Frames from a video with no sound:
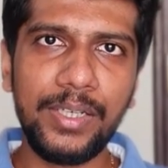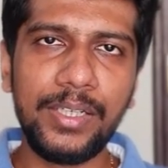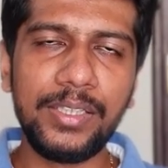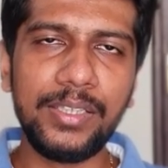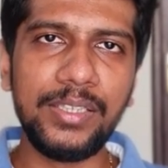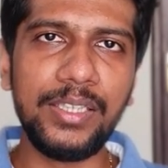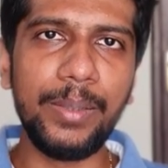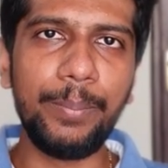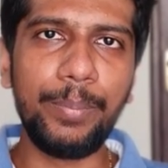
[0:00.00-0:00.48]

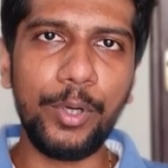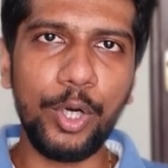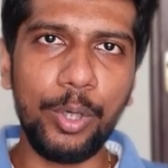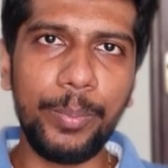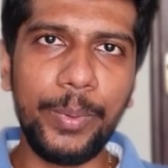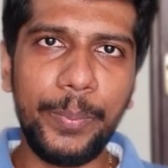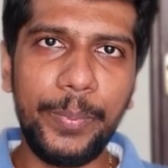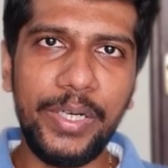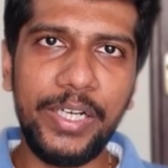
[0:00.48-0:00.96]
the
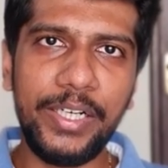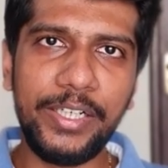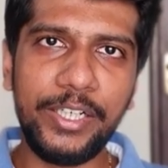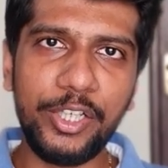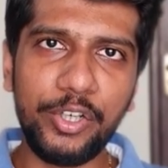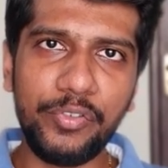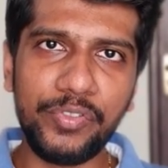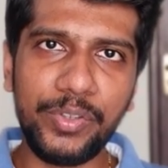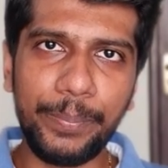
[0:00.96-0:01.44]

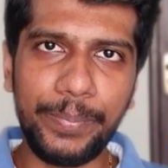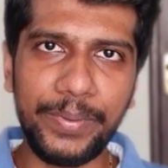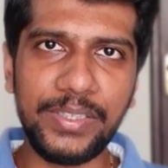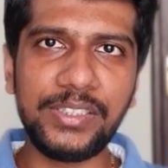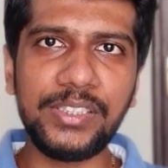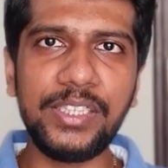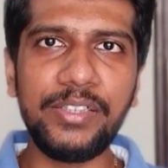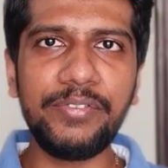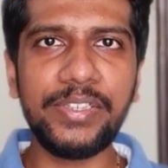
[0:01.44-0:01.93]
probability of the
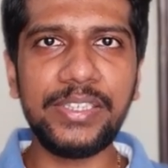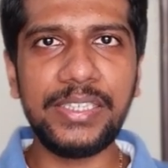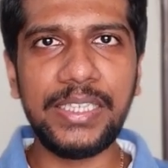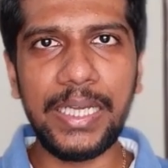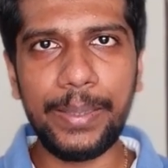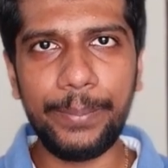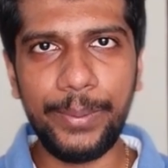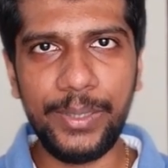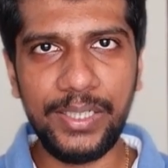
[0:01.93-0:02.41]
person with
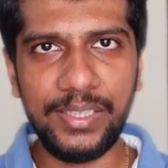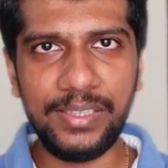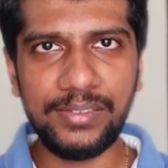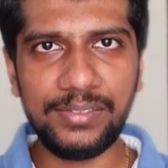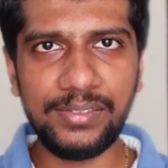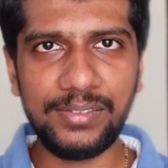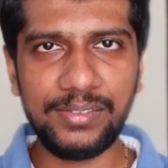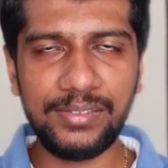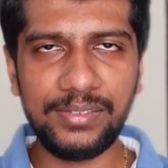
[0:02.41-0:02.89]

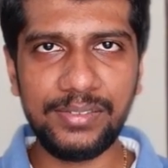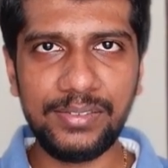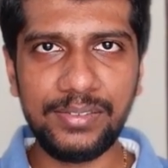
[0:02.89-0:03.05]
diabetes